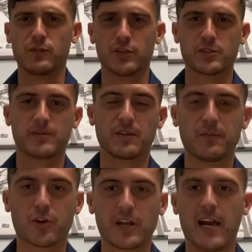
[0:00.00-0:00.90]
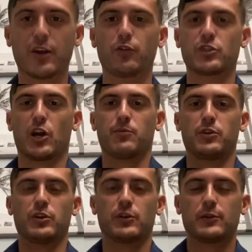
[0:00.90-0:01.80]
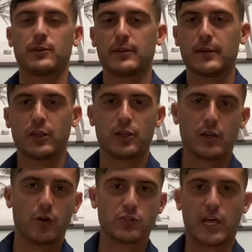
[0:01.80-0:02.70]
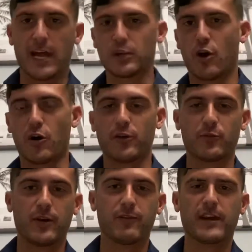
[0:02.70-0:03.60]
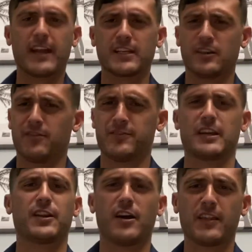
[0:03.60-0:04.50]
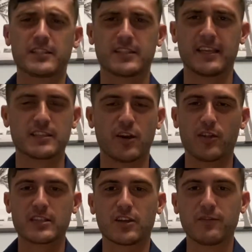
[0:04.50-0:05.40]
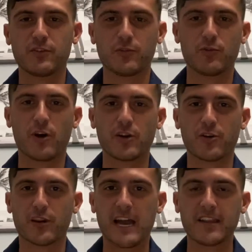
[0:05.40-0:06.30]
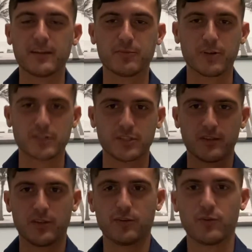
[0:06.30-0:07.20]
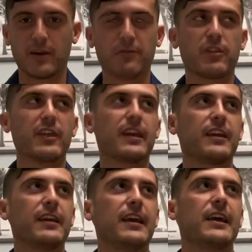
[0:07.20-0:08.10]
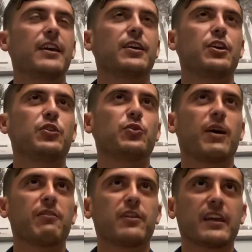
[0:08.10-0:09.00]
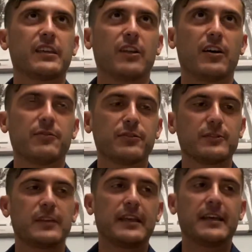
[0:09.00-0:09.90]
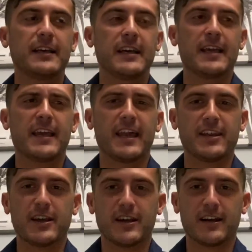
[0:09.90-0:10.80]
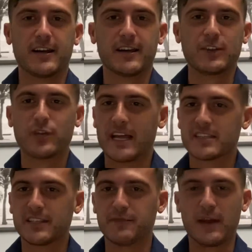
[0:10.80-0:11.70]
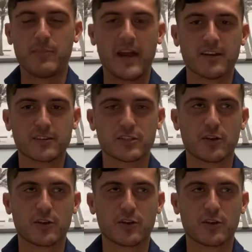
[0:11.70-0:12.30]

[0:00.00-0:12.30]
You know, especially if you're a guy, you always gotta act hard or whatever. Gotta act tough. It's like, nah, that's not even who you are. You're a godly person. You do everything in love, and you constantly fight battles.